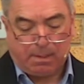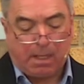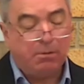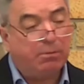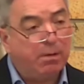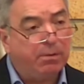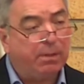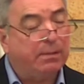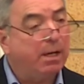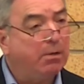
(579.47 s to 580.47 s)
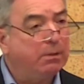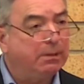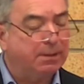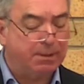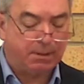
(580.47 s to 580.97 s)
And growth in
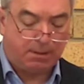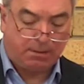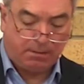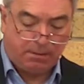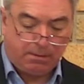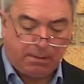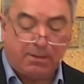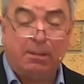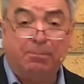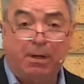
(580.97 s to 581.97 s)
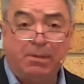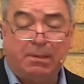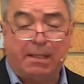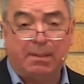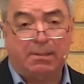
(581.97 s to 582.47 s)
holiness is the
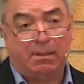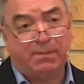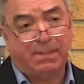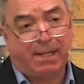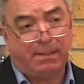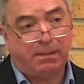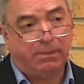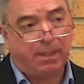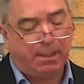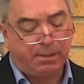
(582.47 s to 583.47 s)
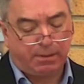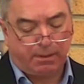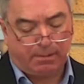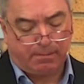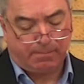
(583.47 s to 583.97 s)
process of
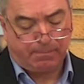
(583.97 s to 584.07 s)
sanctification.